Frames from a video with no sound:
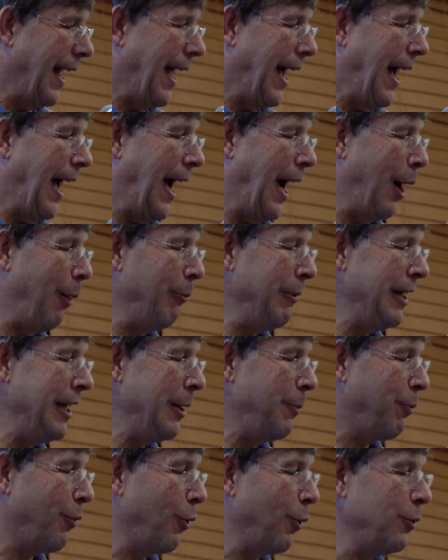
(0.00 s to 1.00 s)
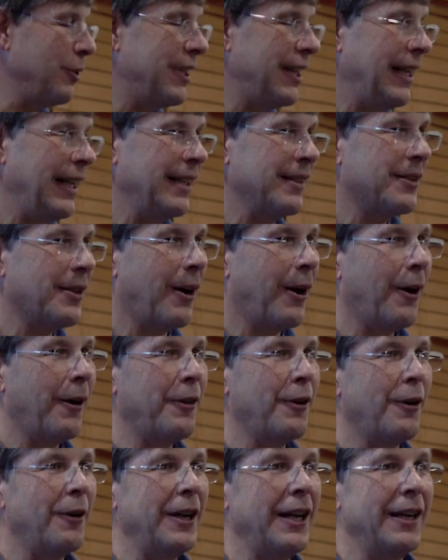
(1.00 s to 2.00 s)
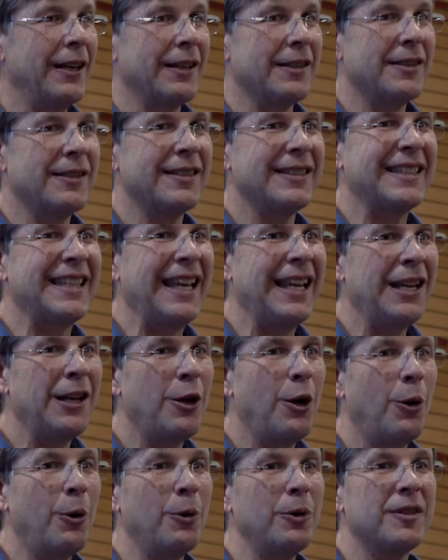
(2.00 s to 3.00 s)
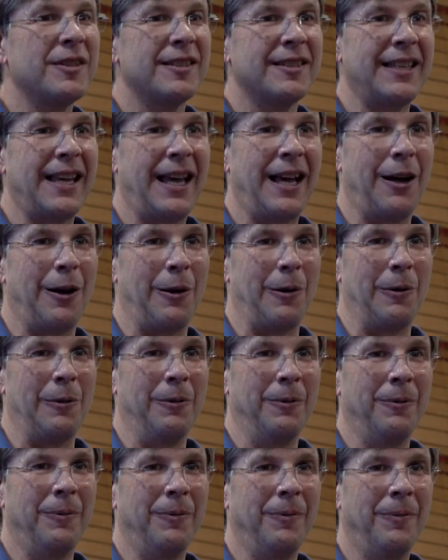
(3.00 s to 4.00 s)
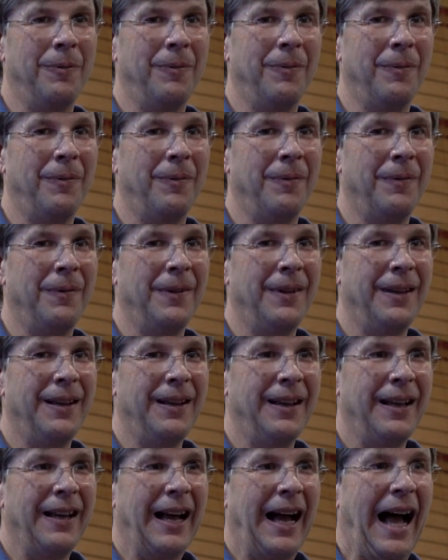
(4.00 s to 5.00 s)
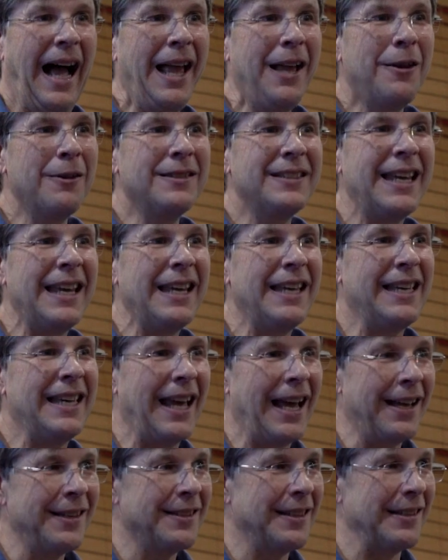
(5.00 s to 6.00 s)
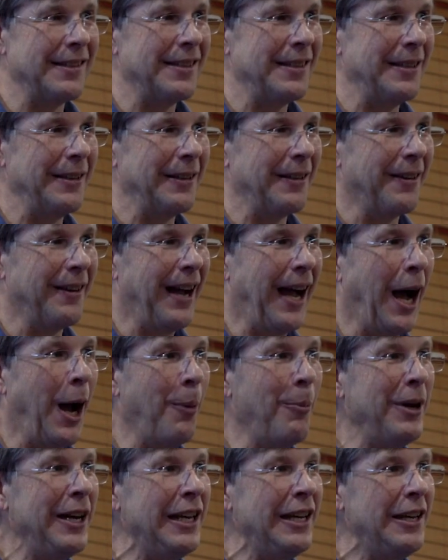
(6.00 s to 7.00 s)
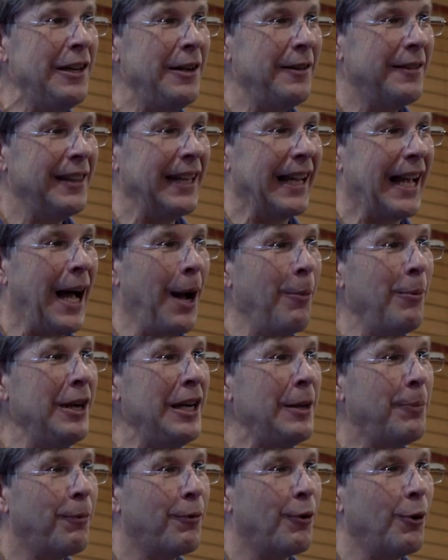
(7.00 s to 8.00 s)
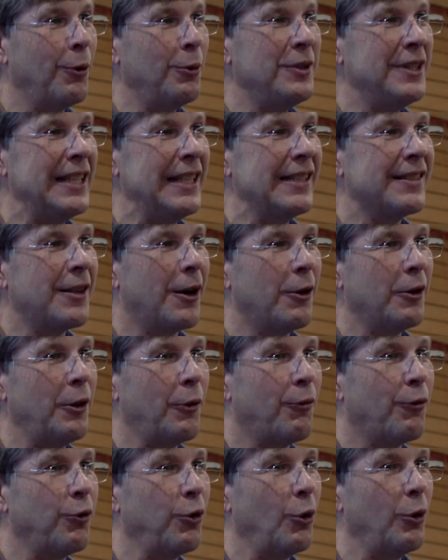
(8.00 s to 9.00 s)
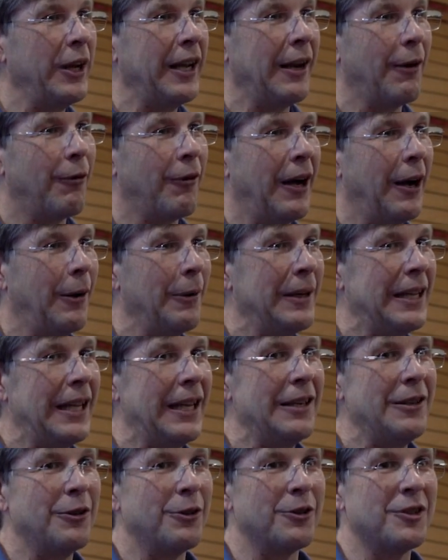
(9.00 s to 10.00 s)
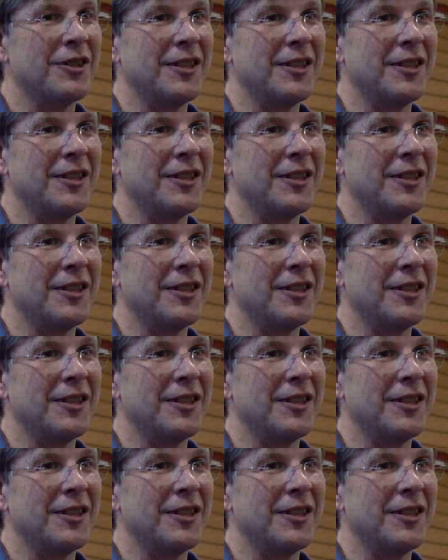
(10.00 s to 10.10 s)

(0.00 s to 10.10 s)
How many proteins are there in a single cell? I could take guesses here. How many do you think? How many proteins are there floating around in your